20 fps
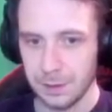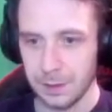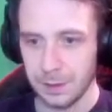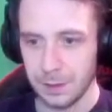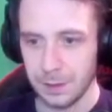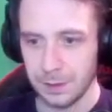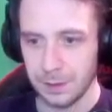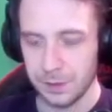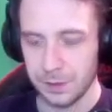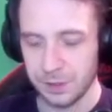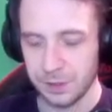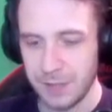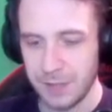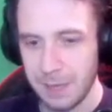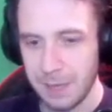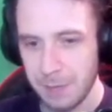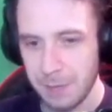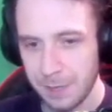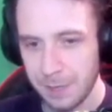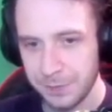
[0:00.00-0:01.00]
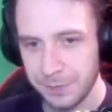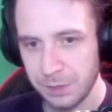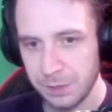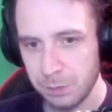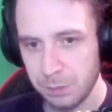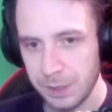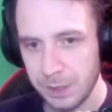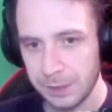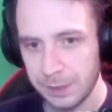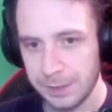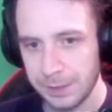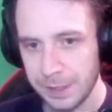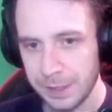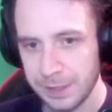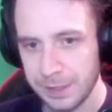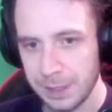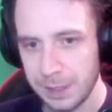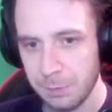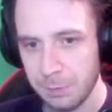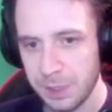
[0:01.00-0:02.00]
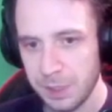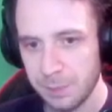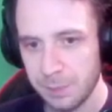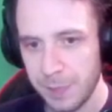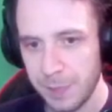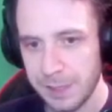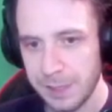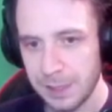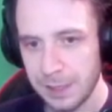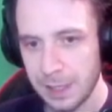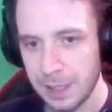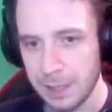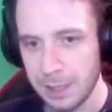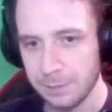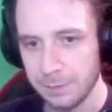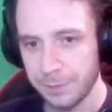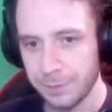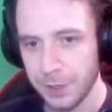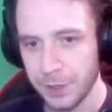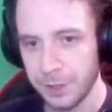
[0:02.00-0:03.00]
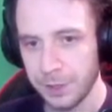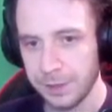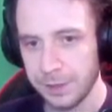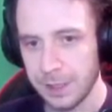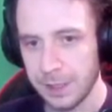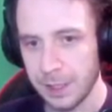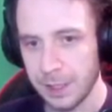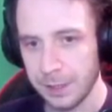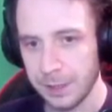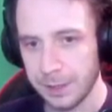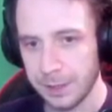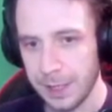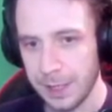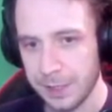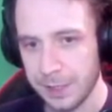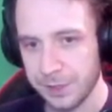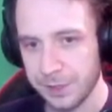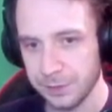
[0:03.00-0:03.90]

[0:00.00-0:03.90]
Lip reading: So now we have this Wheel of Destiny. We can basically invert the castle.